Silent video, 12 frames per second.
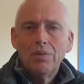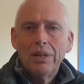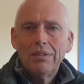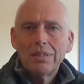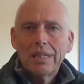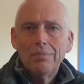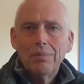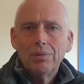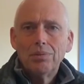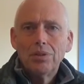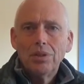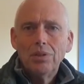various
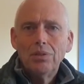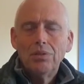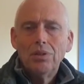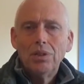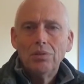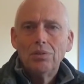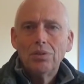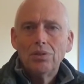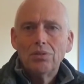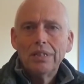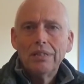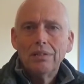chemicals that you can use to
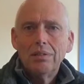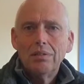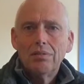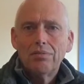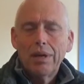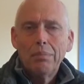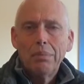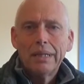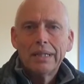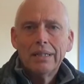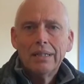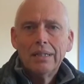treat your
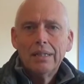fabric,